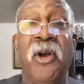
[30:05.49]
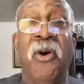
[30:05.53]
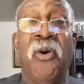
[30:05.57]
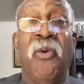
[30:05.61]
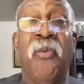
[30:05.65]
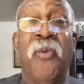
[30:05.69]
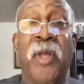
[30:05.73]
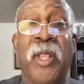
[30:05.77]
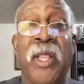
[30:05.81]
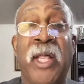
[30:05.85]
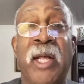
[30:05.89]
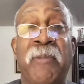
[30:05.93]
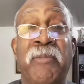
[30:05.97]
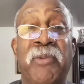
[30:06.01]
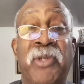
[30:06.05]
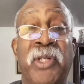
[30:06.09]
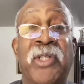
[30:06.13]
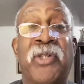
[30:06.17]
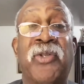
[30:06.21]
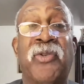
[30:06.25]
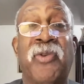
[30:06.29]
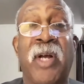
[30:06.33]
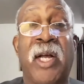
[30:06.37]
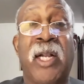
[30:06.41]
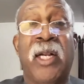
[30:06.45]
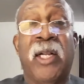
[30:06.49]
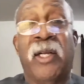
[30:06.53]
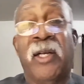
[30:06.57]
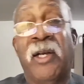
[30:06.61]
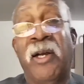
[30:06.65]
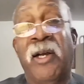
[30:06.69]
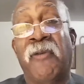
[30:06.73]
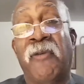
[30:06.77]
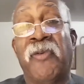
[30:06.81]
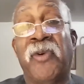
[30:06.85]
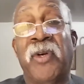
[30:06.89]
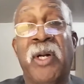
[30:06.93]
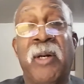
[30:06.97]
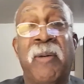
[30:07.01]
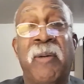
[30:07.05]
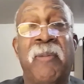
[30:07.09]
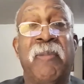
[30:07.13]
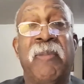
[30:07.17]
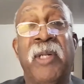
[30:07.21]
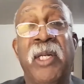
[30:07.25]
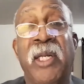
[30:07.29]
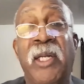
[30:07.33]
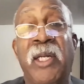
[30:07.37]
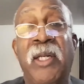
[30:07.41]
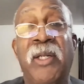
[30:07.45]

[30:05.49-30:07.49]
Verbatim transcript: or whether I'm just trying to cover up.